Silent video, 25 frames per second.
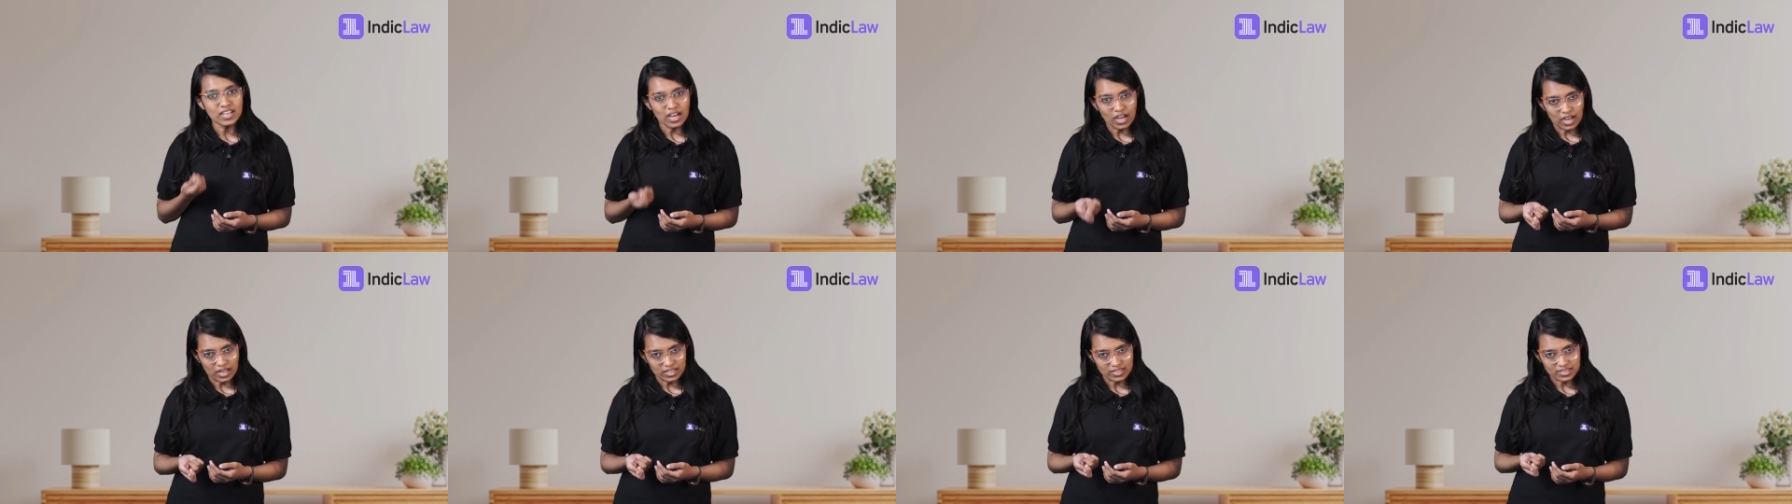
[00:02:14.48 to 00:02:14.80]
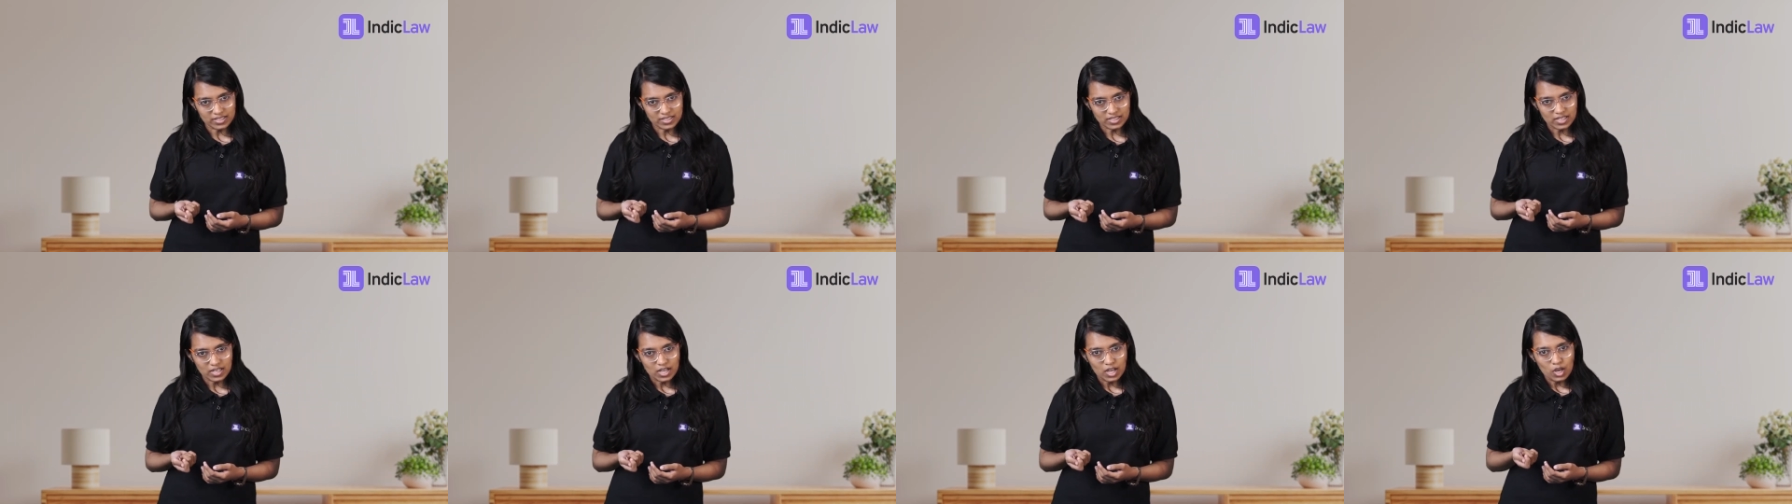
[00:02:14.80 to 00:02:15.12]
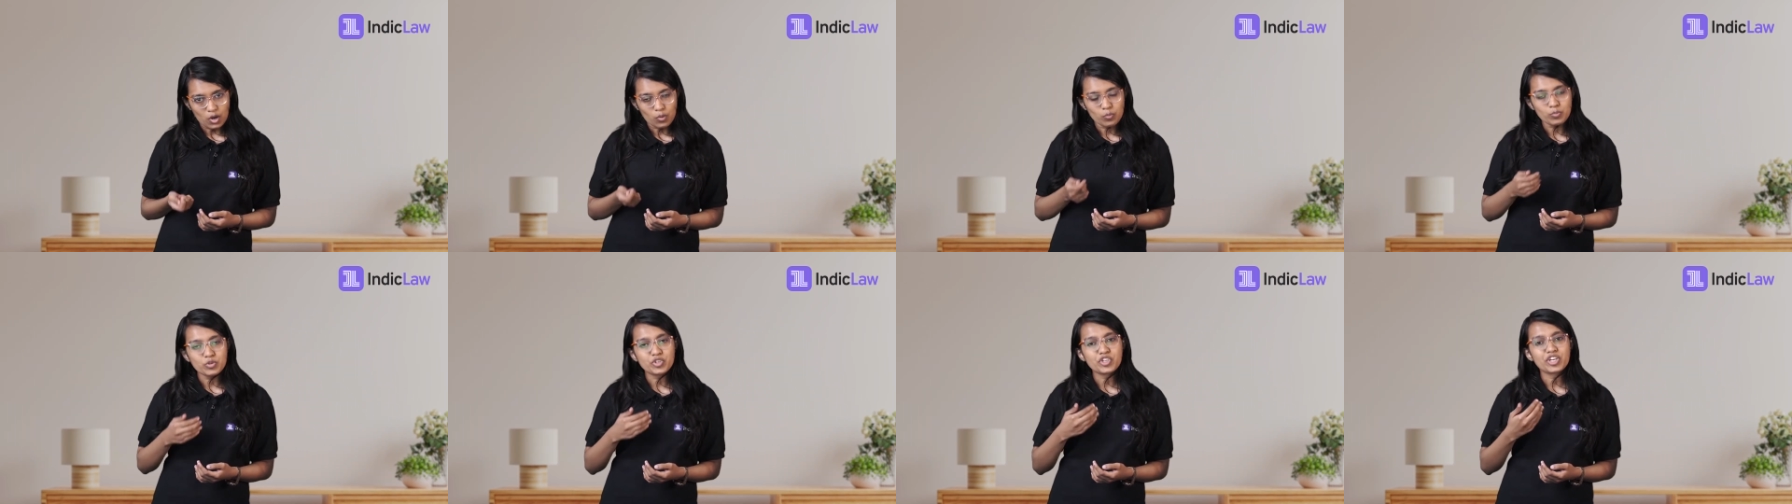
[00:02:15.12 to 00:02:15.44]
art
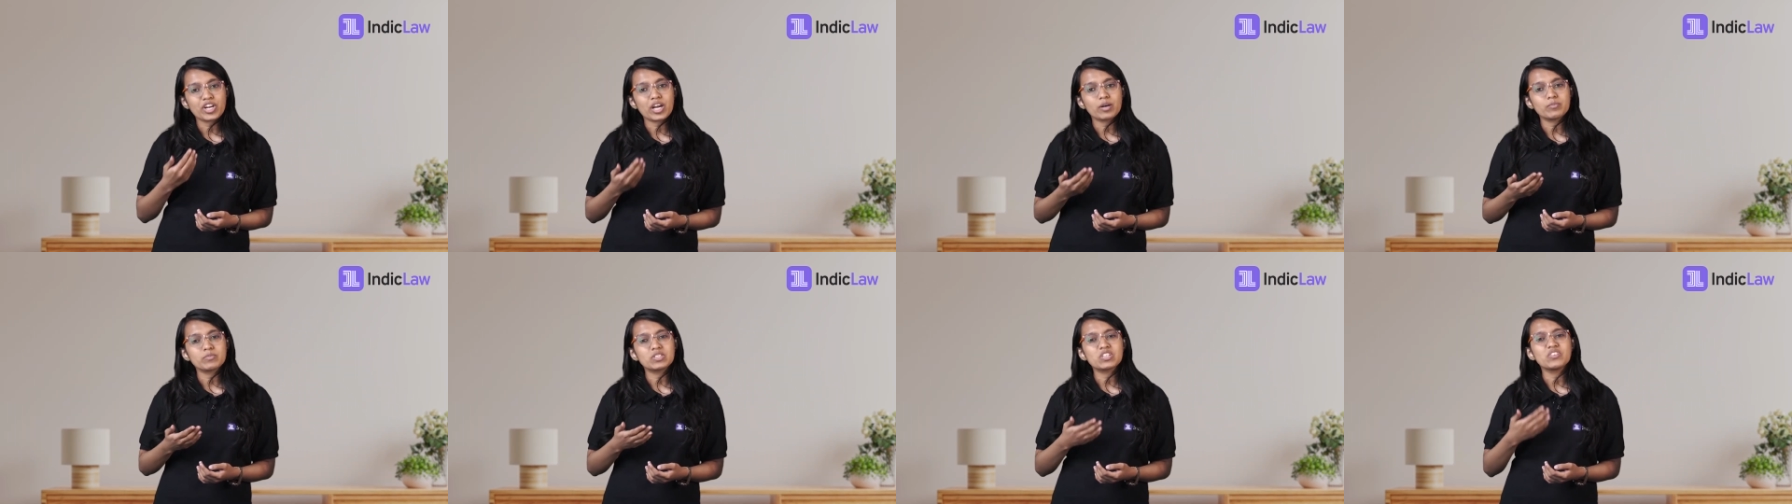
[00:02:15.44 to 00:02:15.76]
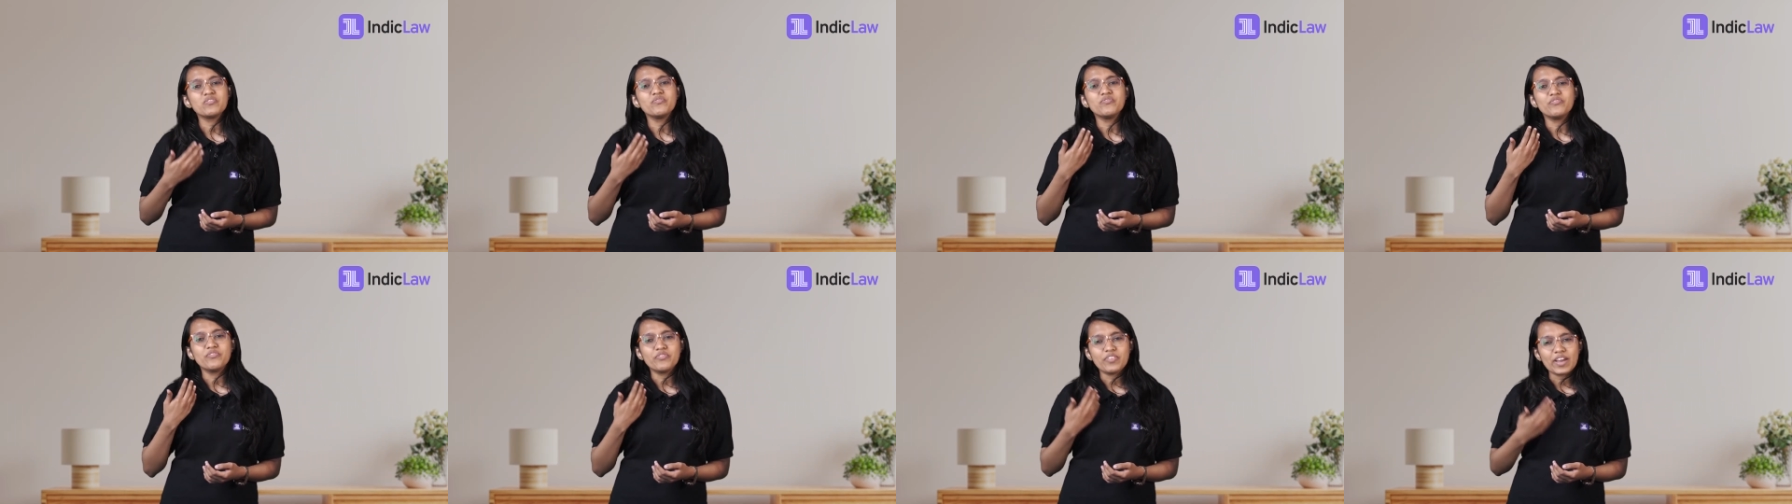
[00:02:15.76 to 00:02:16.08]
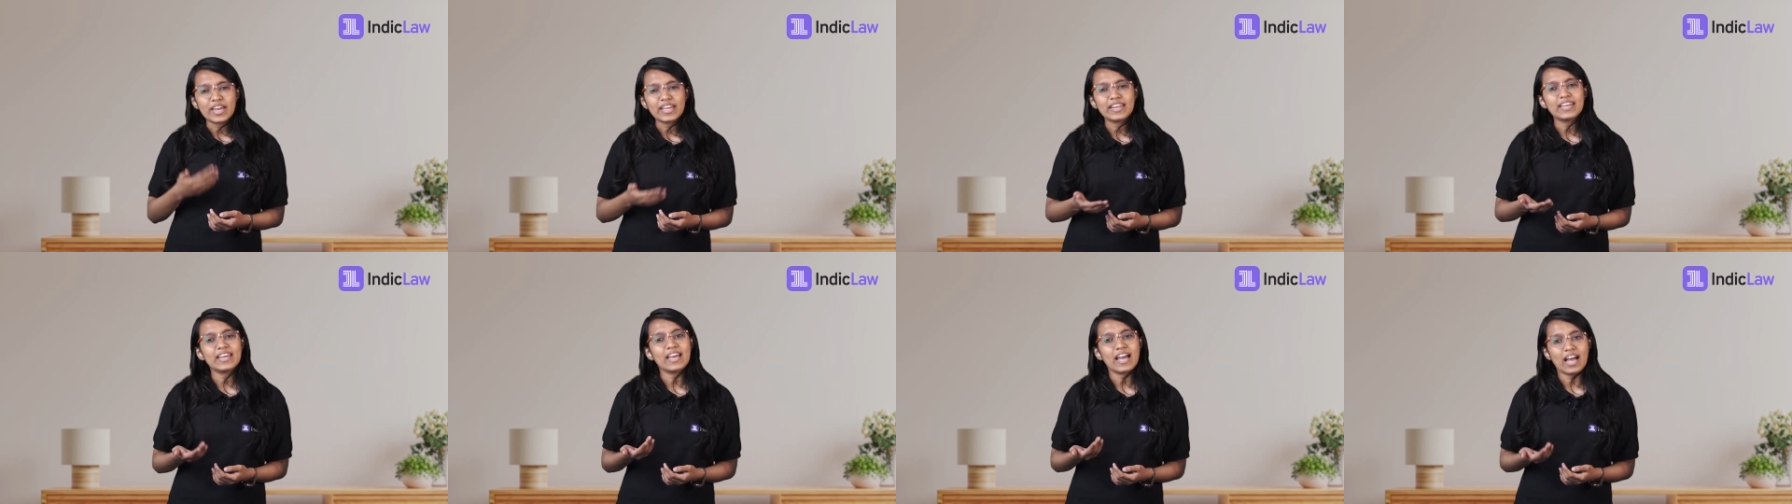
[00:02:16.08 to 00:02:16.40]
which comes in
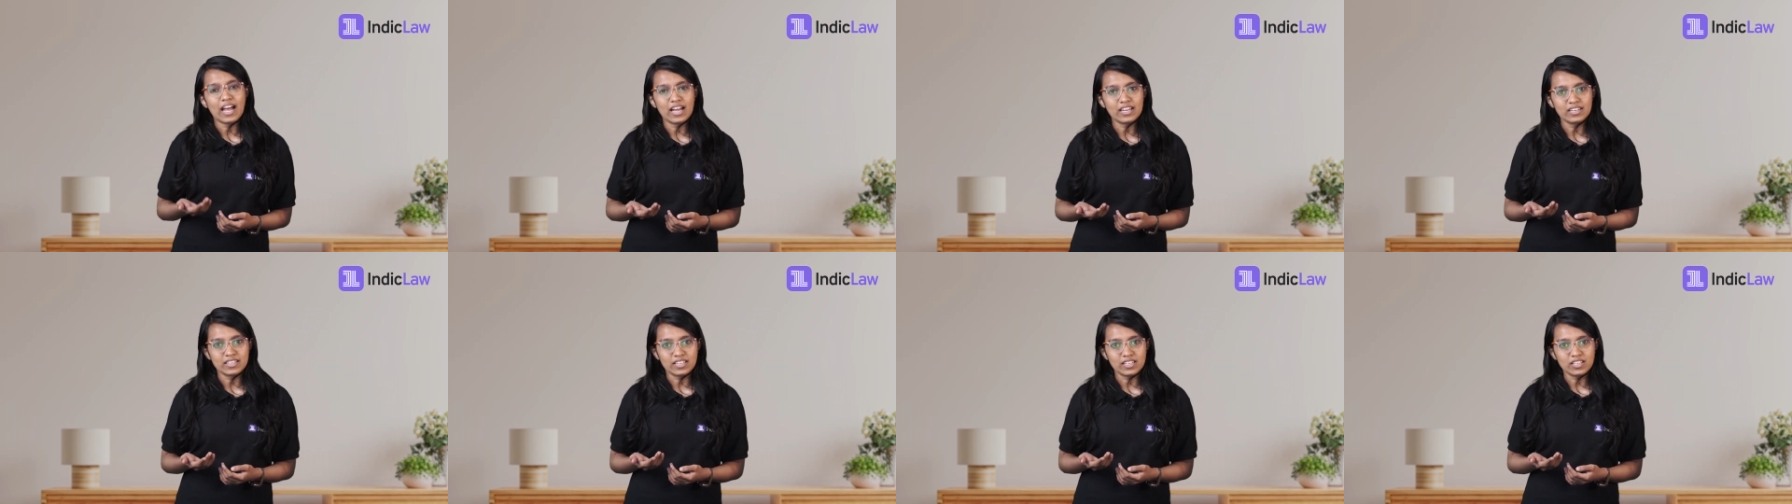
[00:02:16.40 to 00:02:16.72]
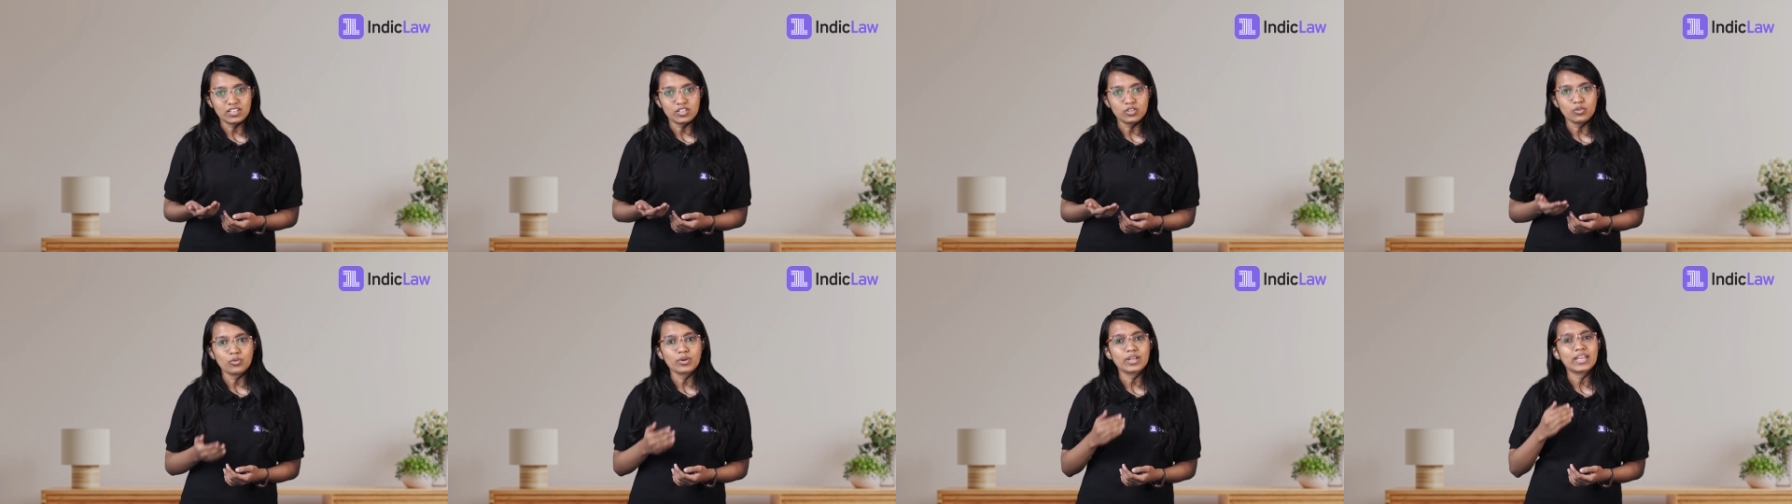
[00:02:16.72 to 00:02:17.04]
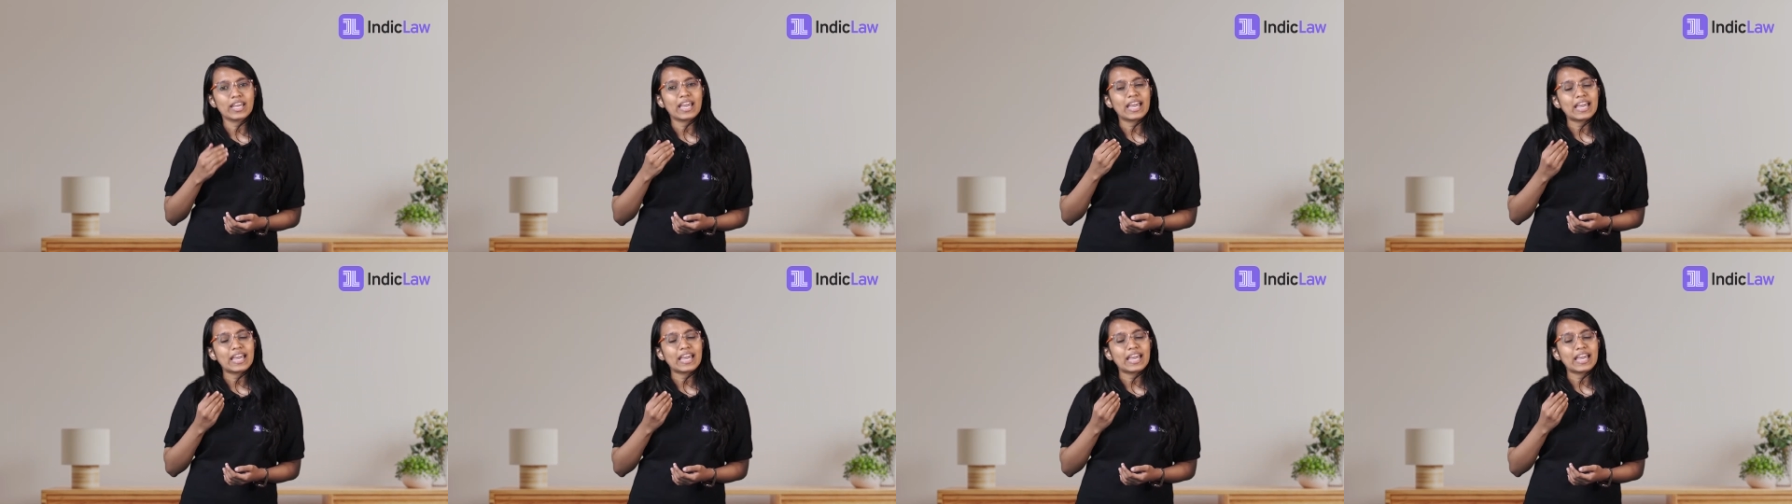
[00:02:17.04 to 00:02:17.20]
very handy during